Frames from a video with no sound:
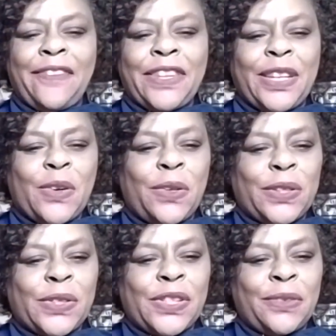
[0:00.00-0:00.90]
Everything
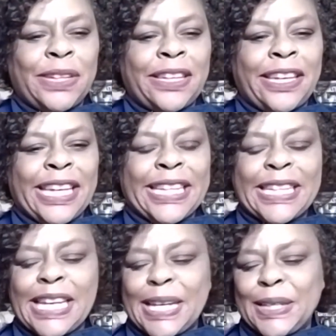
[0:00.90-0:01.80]
old is new
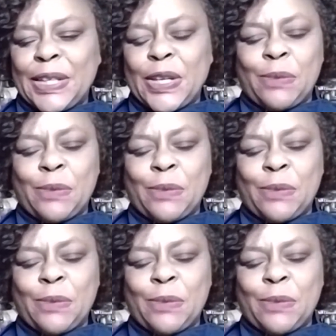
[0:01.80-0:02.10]
again.